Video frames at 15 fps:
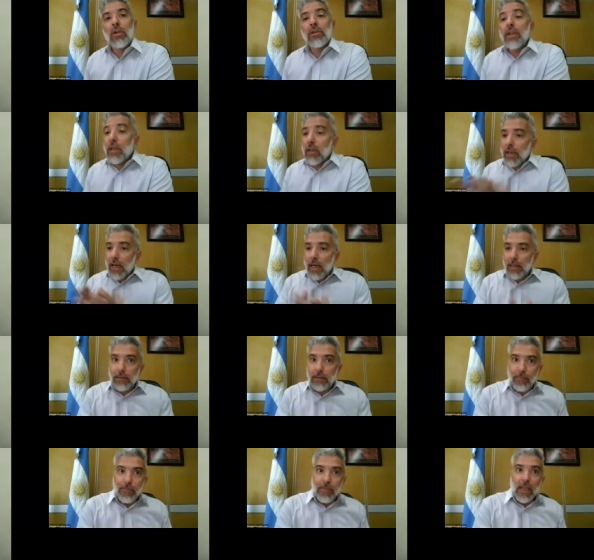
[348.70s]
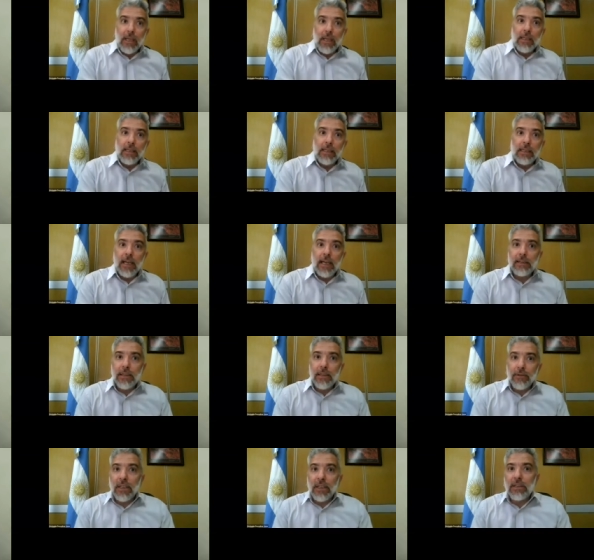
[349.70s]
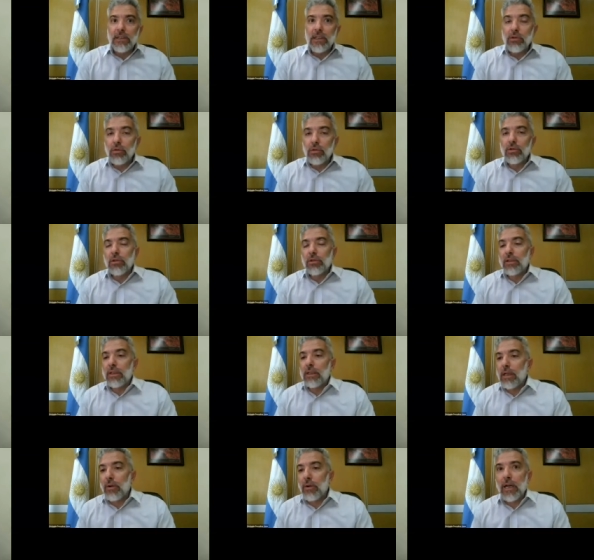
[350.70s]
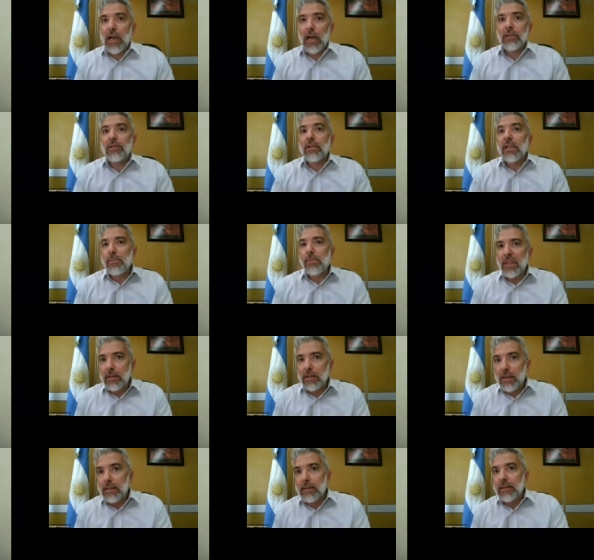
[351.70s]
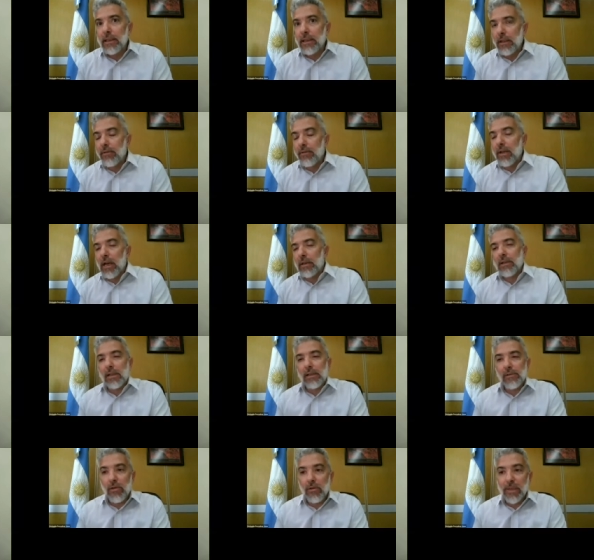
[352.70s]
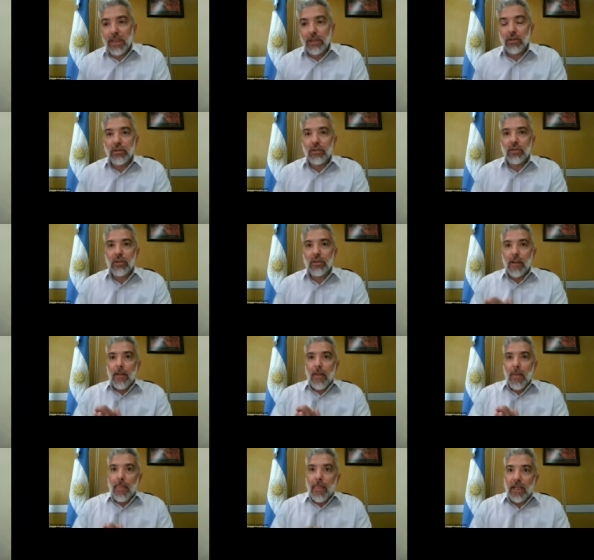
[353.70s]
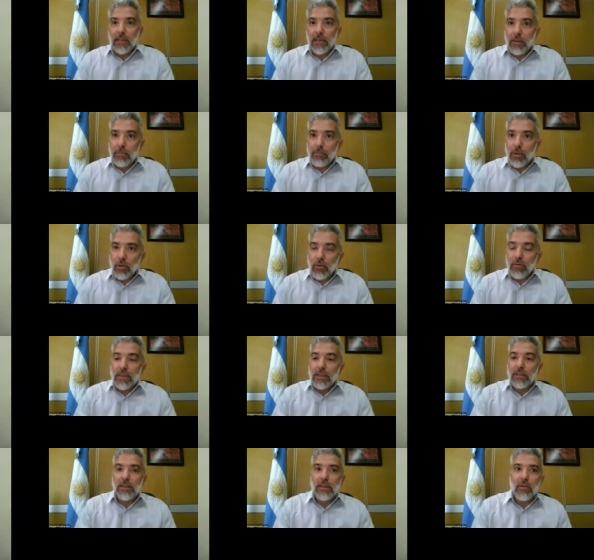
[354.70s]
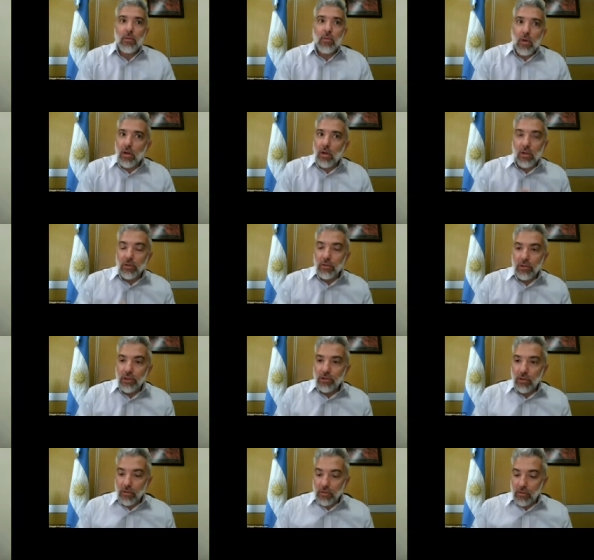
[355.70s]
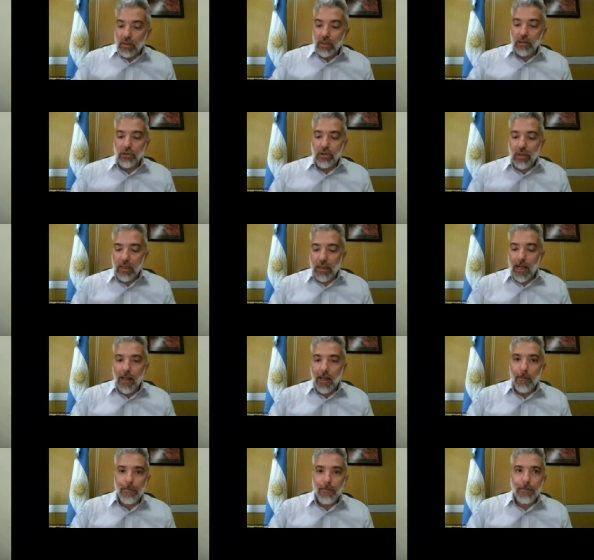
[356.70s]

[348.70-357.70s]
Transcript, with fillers: On the other hand, the scientific institutions in our country experienced significant transformations that improved their work conditions in general.